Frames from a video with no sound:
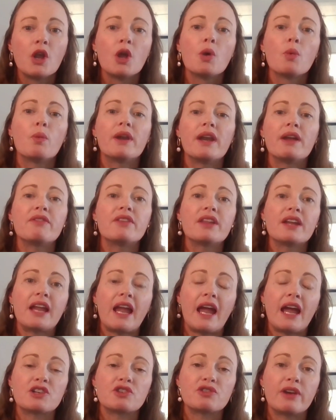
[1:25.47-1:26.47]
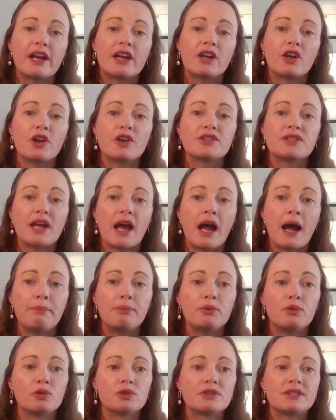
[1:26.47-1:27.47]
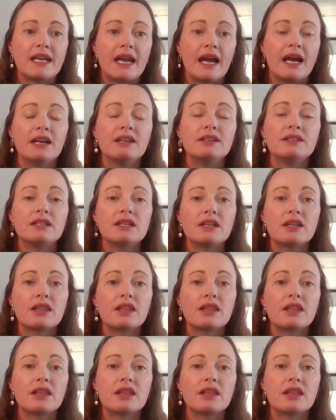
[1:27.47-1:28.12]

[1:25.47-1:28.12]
Whenever the cash rate goes up or down,